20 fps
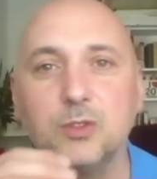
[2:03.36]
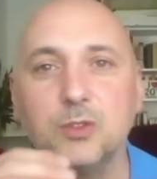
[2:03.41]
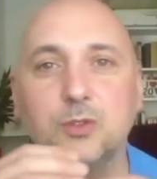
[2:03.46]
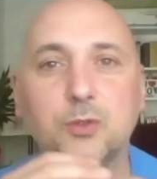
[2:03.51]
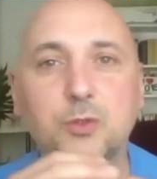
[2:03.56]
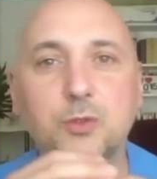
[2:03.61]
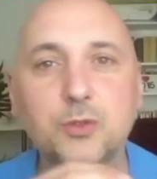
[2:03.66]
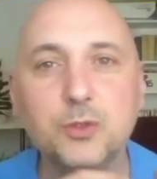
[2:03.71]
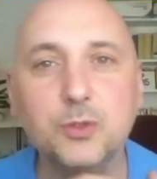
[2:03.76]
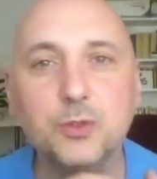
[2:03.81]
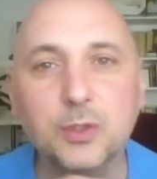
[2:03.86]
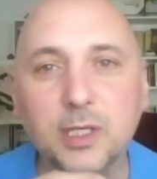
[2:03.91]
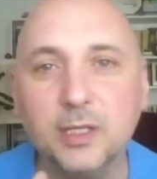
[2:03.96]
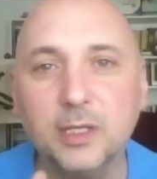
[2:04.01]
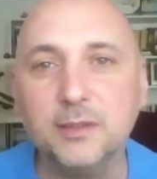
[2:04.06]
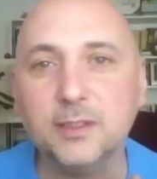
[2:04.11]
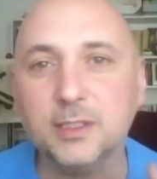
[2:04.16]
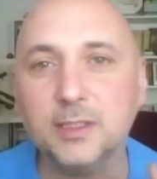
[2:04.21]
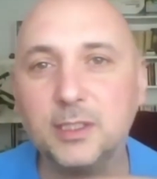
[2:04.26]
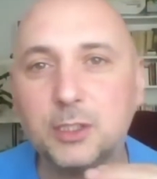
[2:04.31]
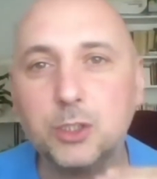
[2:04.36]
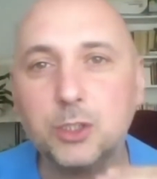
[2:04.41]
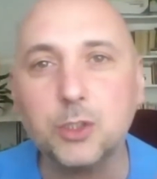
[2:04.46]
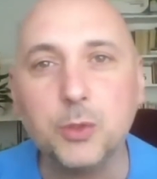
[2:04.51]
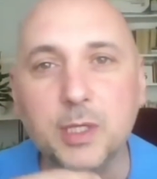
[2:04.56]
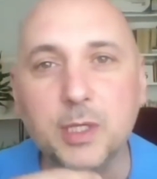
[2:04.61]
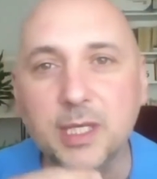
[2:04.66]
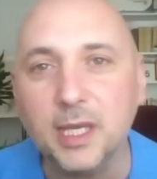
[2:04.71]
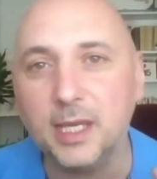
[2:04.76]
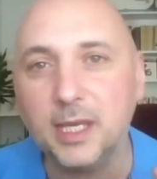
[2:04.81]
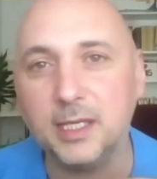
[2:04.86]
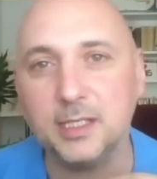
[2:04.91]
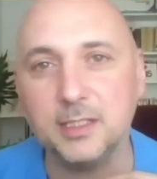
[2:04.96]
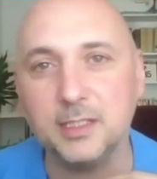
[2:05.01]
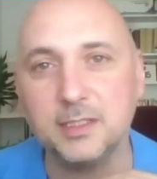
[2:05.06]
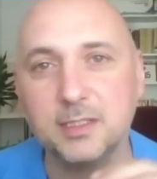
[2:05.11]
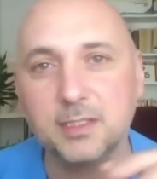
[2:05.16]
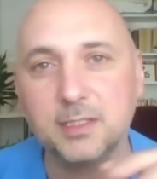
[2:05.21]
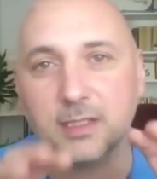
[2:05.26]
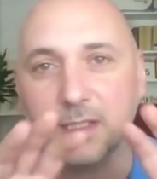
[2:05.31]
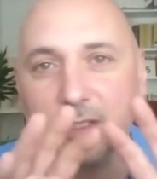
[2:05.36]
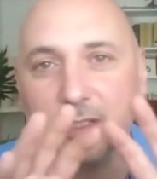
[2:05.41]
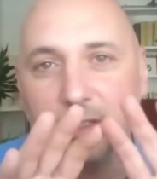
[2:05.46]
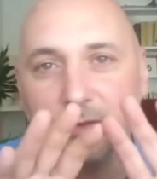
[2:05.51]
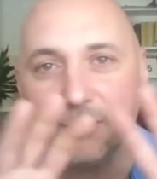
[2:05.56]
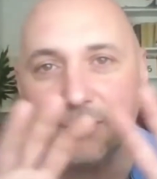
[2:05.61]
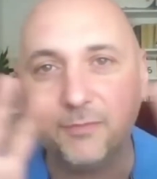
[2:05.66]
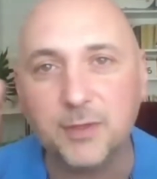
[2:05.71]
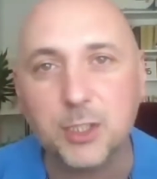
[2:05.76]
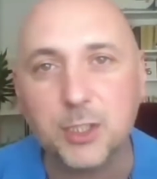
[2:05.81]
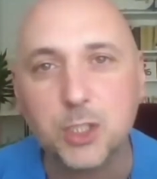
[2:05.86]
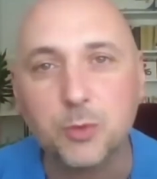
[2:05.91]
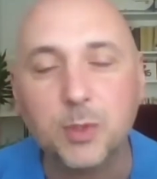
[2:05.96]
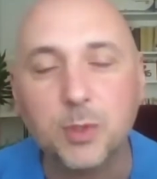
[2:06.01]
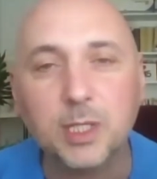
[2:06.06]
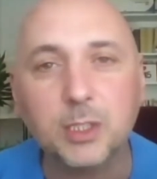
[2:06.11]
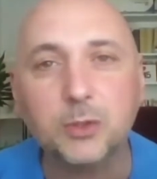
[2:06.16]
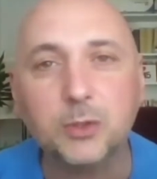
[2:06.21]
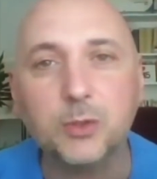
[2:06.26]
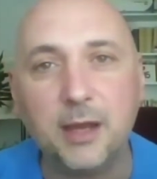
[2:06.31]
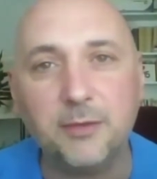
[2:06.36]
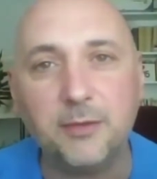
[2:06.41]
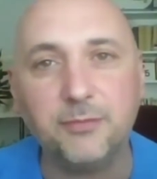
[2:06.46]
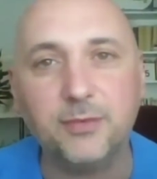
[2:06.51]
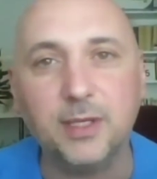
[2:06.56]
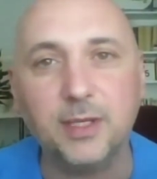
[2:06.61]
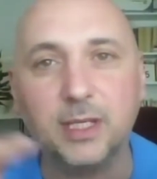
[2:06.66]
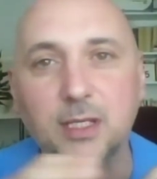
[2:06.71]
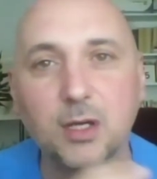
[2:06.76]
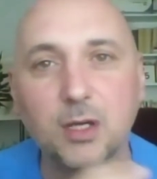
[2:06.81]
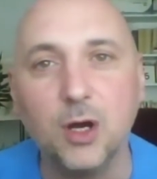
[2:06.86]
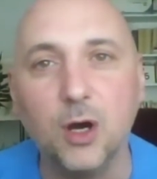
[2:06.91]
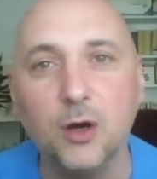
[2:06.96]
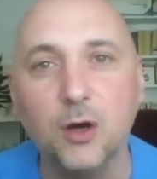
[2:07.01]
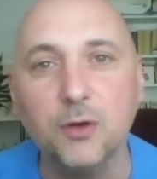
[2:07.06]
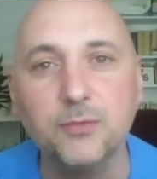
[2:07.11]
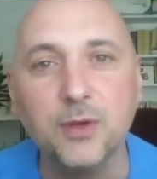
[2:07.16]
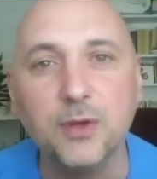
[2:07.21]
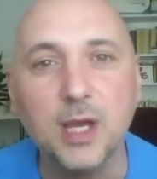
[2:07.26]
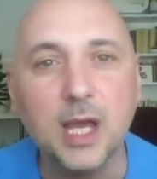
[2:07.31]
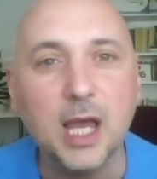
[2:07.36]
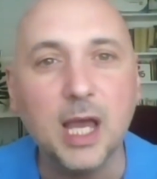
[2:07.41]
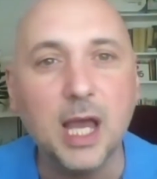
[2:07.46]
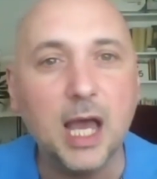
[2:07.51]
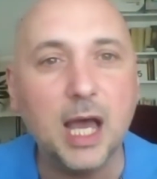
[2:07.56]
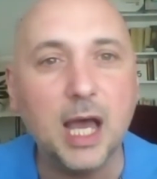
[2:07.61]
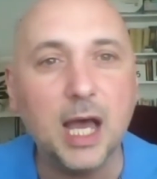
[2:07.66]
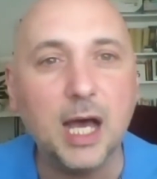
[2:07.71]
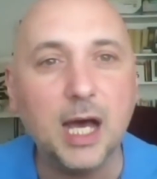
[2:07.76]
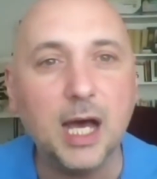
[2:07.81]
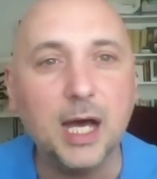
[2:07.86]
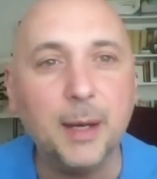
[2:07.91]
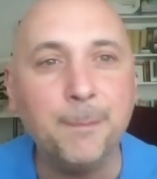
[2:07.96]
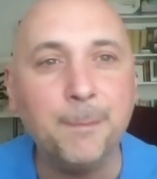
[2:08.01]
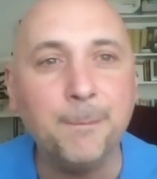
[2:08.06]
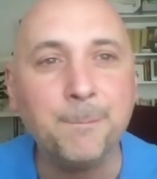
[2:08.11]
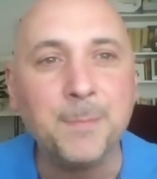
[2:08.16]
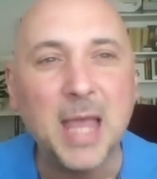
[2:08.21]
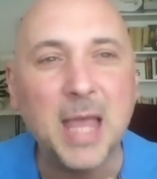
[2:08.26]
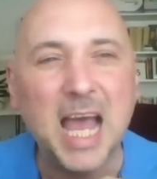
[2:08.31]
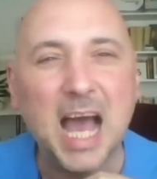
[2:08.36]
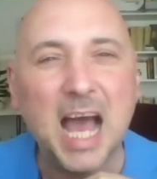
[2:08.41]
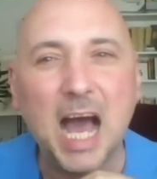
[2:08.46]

to together create a visual graphic of um,